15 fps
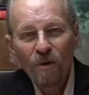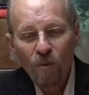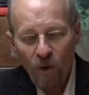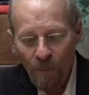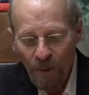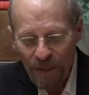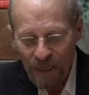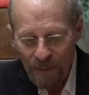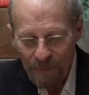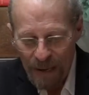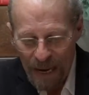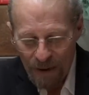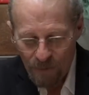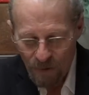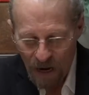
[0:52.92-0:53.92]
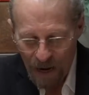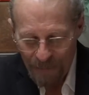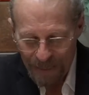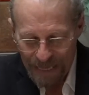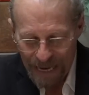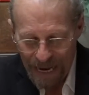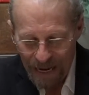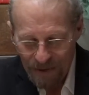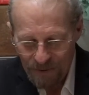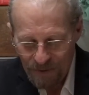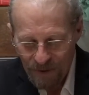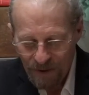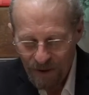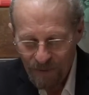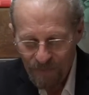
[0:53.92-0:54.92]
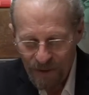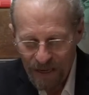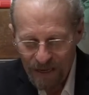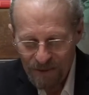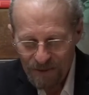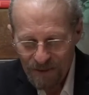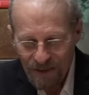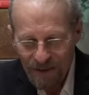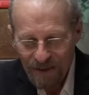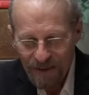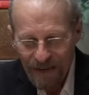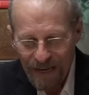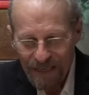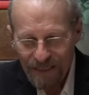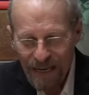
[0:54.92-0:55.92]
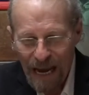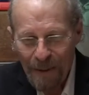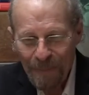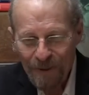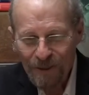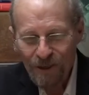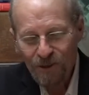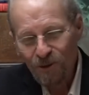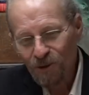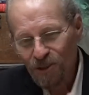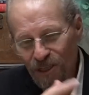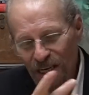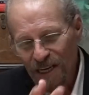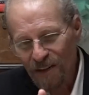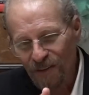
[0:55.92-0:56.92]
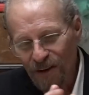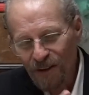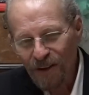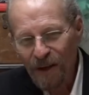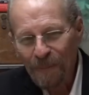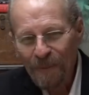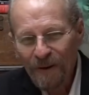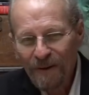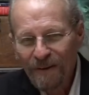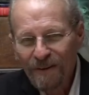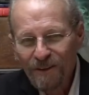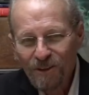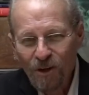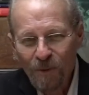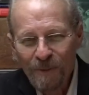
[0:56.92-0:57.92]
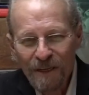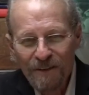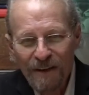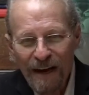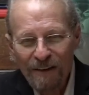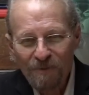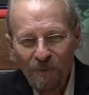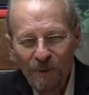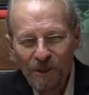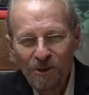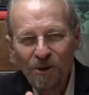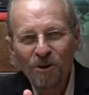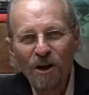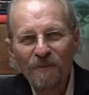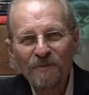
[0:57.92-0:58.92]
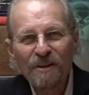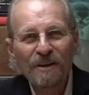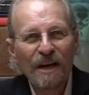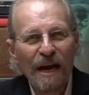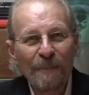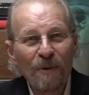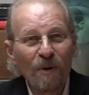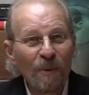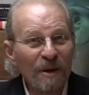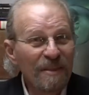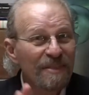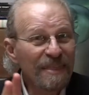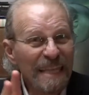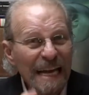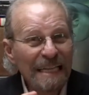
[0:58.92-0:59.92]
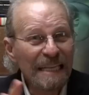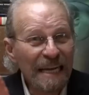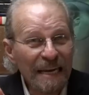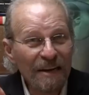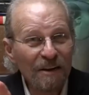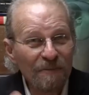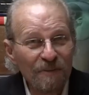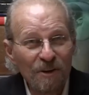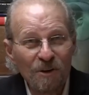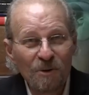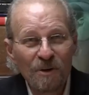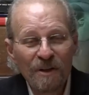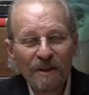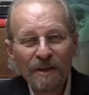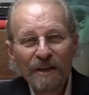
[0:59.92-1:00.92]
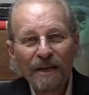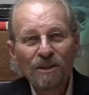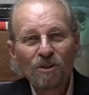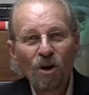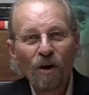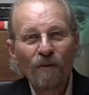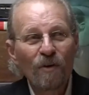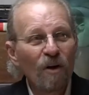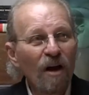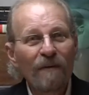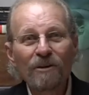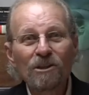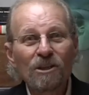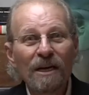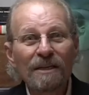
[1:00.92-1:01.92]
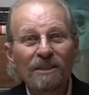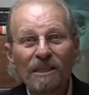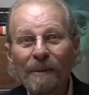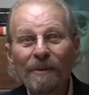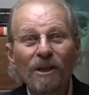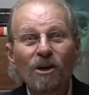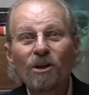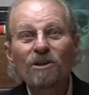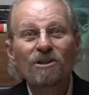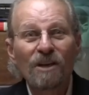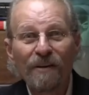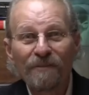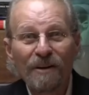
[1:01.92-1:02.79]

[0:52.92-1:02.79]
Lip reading: We're bringing back Rob again, as happens, and you'll see it in the clip. So many times when we turn off the camera and we think the interview is over, all of a sudden some of the good stuff